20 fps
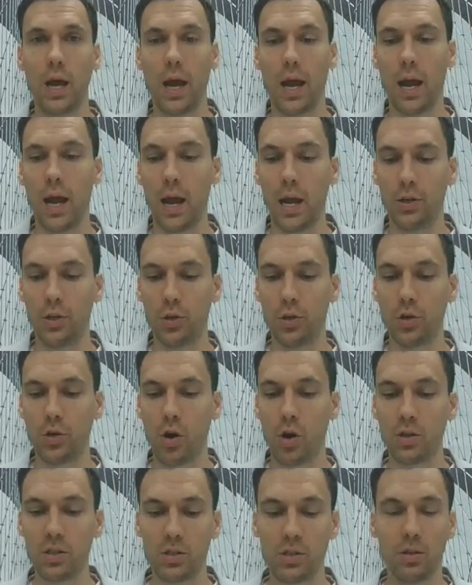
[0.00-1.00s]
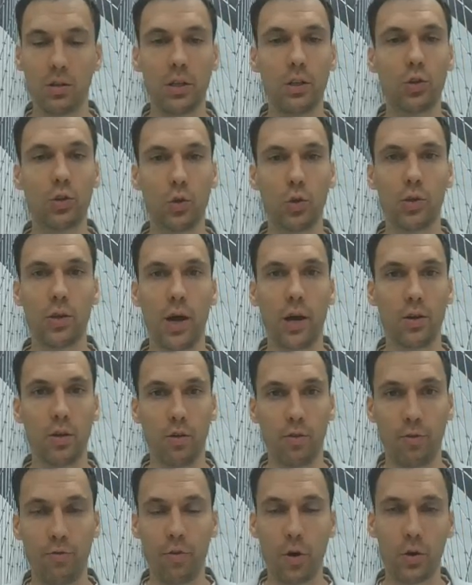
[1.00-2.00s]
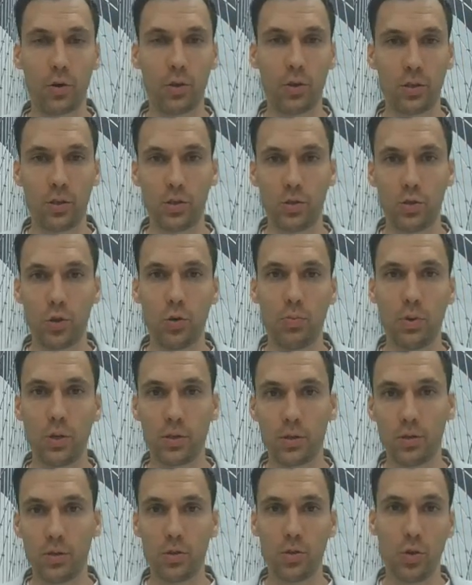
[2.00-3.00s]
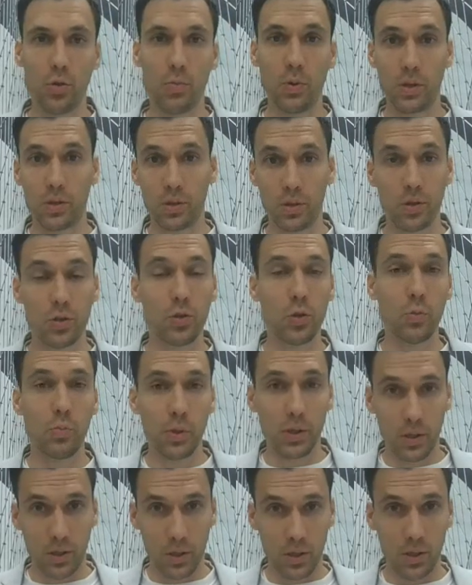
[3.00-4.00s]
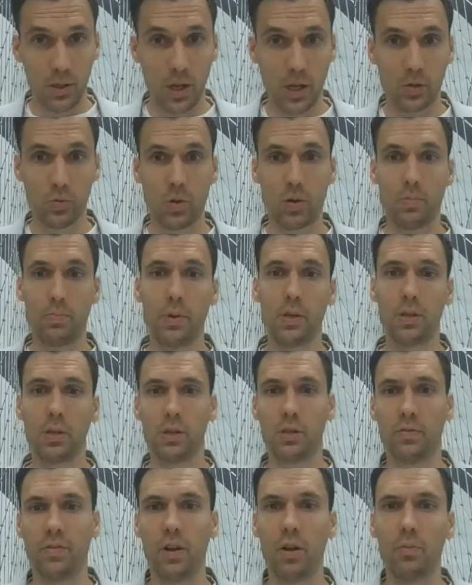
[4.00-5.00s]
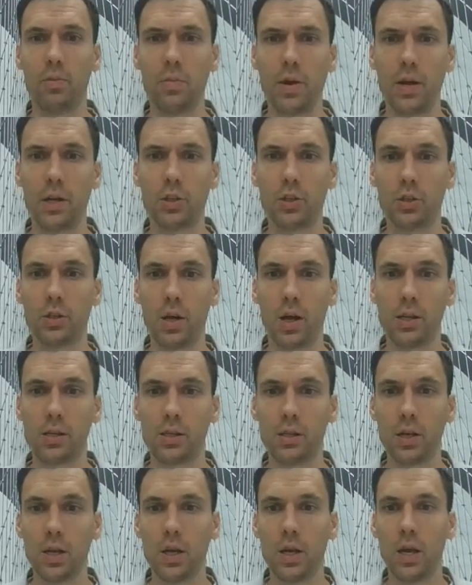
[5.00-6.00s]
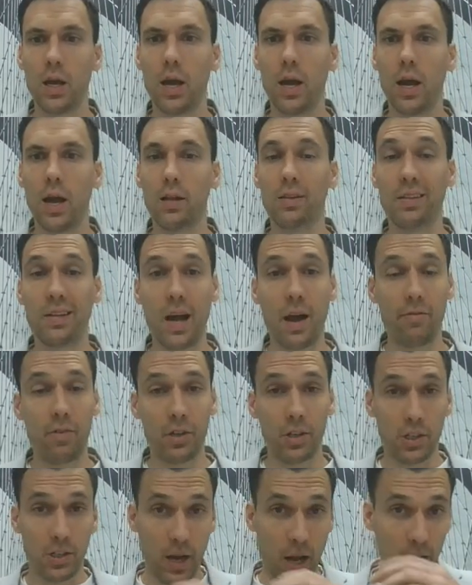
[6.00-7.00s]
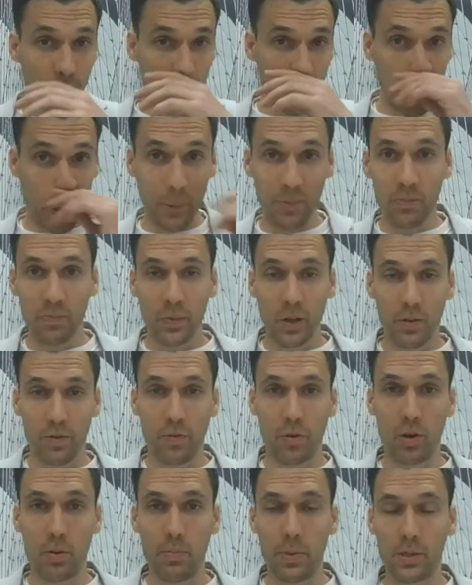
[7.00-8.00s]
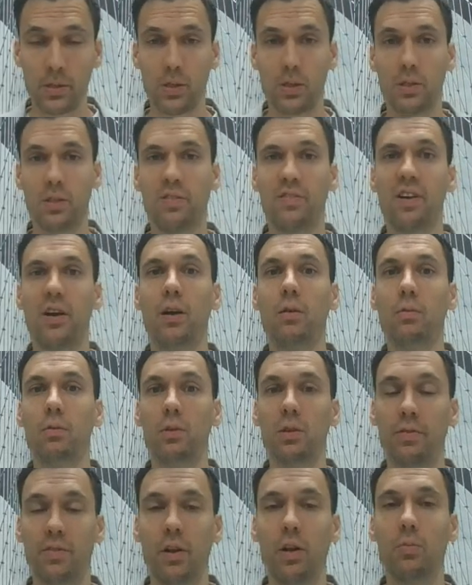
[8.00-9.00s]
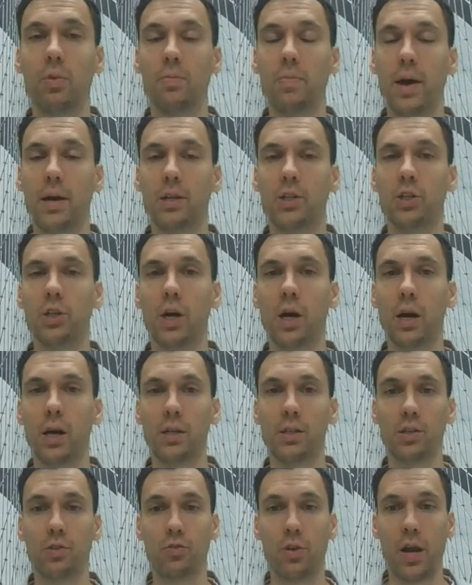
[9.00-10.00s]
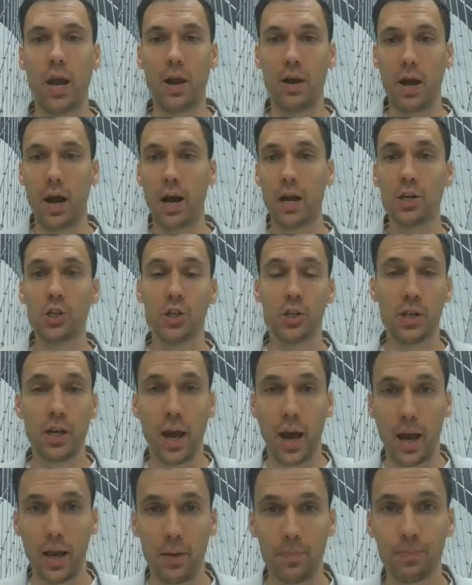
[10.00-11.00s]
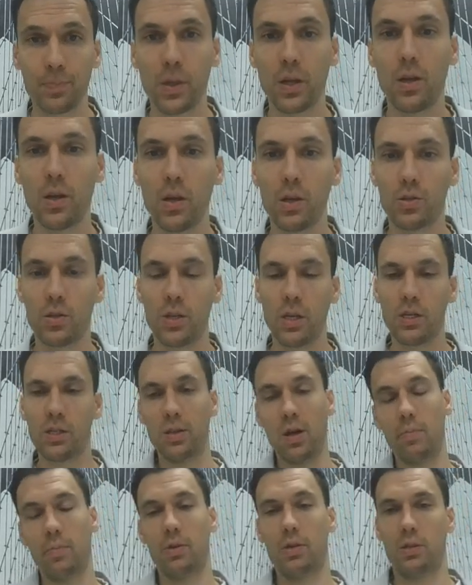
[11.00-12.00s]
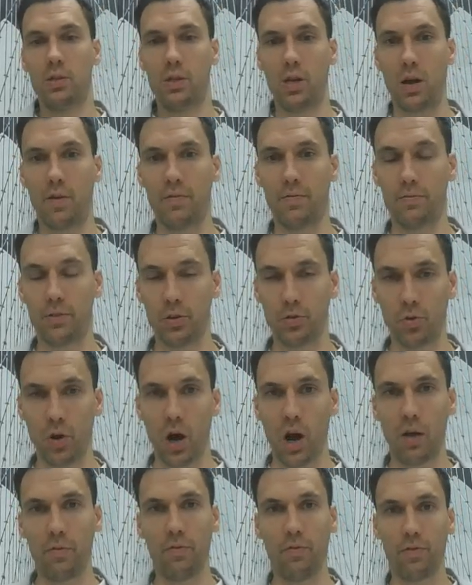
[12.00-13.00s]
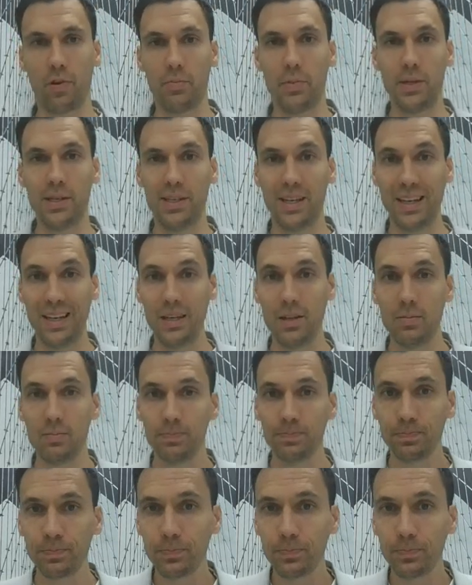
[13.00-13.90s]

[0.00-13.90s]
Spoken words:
And you constantly do that. Your focus is new business, new business, new business. That's what a business development manager does. And the average salary for a business development manager is around 100K. So these numbers are derived from Indeed.